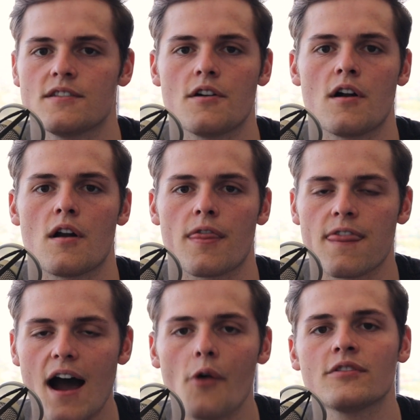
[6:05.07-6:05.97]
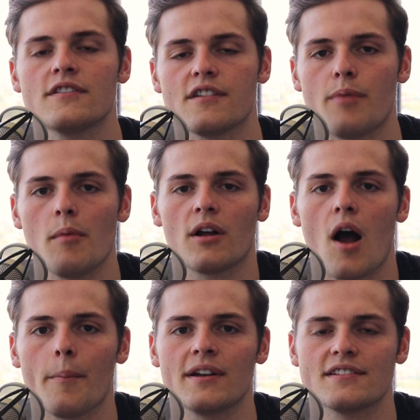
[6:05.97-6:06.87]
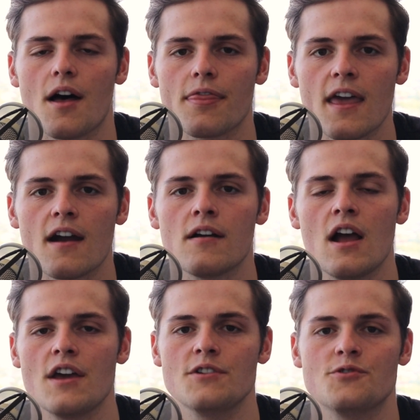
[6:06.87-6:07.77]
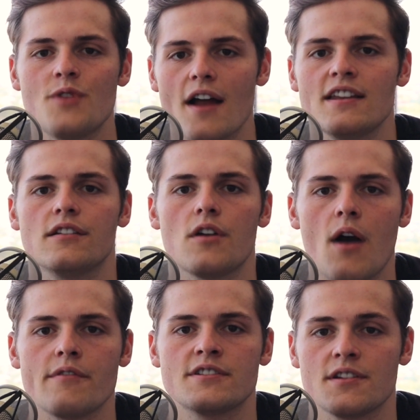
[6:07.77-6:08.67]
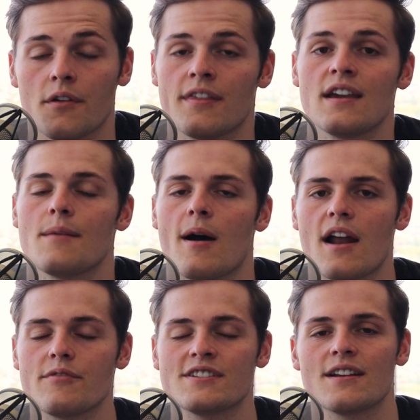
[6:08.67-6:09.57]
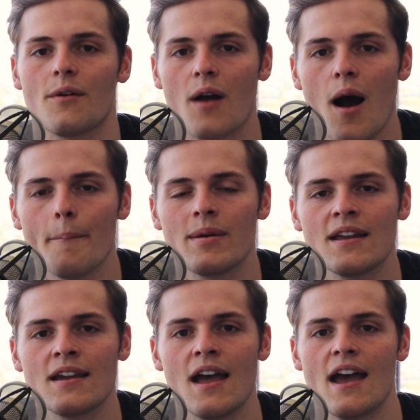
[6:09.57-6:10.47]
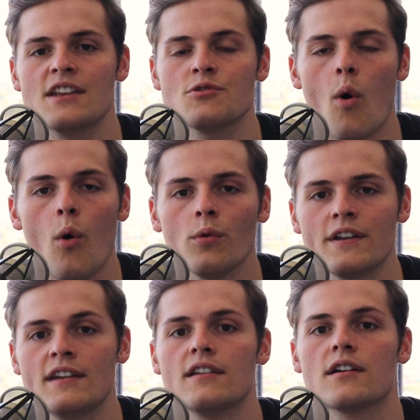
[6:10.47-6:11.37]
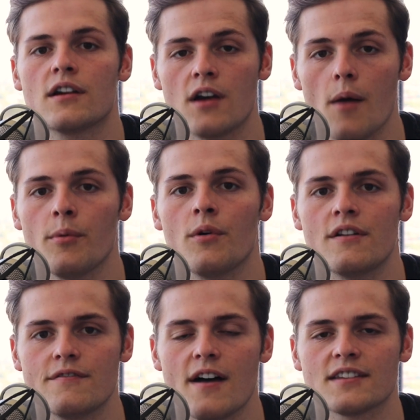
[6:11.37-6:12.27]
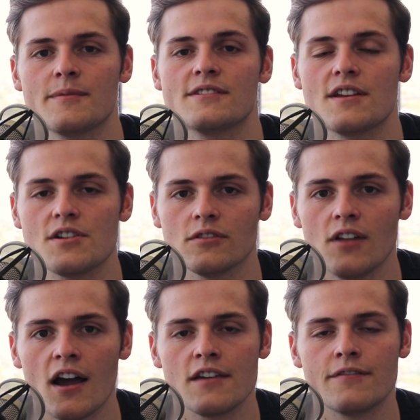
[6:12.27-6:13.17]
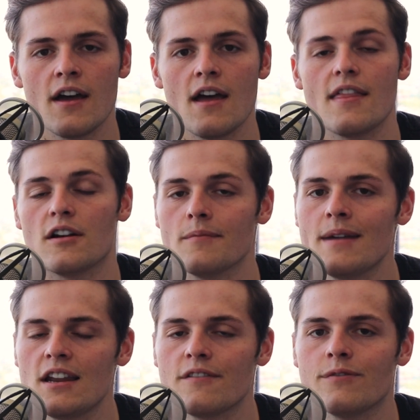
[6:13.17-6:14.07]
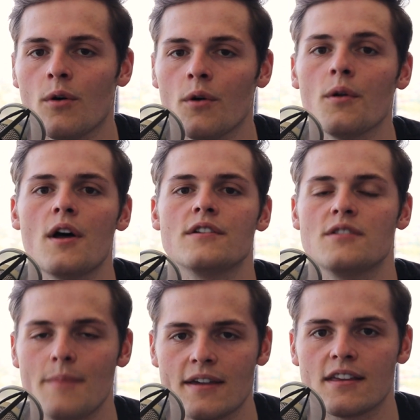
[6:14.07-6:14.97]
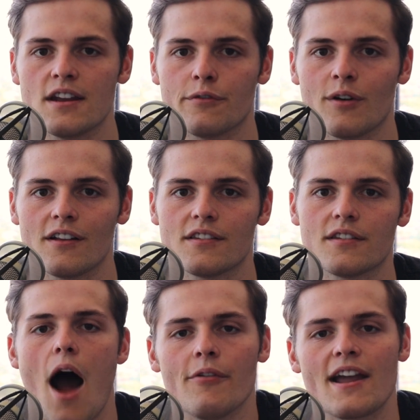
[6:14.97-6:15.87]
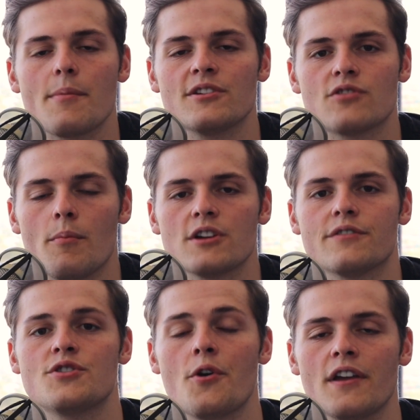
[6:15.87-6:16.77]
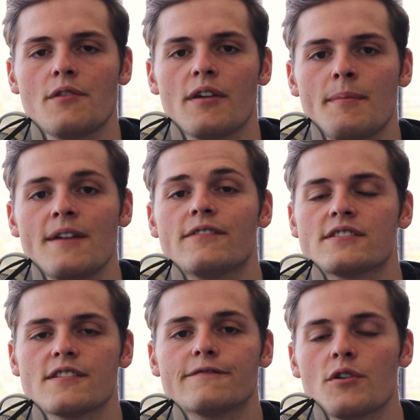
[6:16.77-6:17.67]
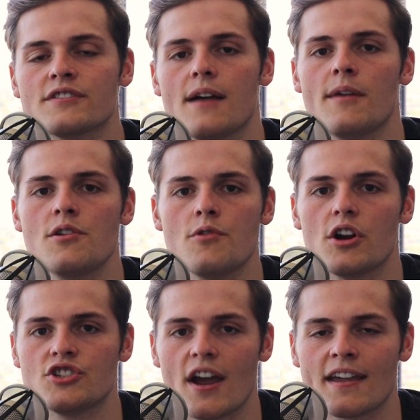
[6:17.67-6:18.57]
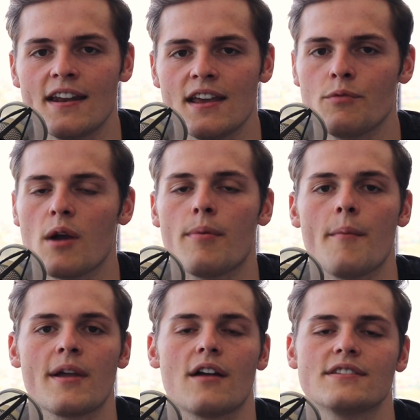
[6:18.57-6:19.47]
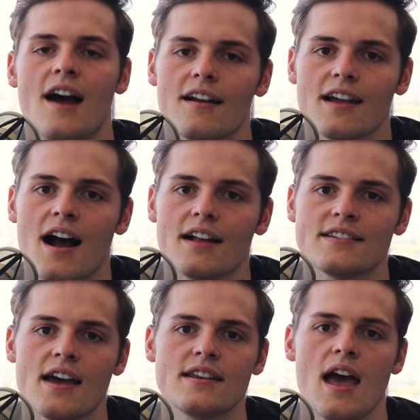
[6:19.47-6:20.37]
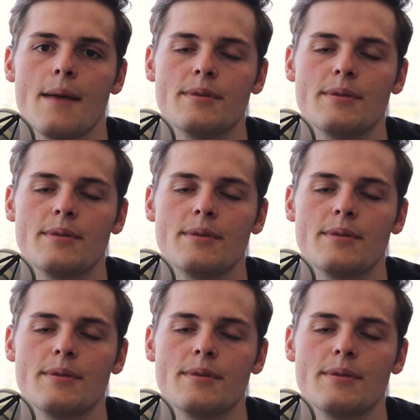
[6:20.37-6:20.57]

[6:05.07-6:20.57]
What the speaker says: There are thousands of public companies out there. You do not need to know every single thing about every single company, and you only need a couple investments in your life that are meaningful to make the difference. I want to thank everybody so much for tuning in with me. If this is the first time that you are checking in, we are pumping out a ton of content.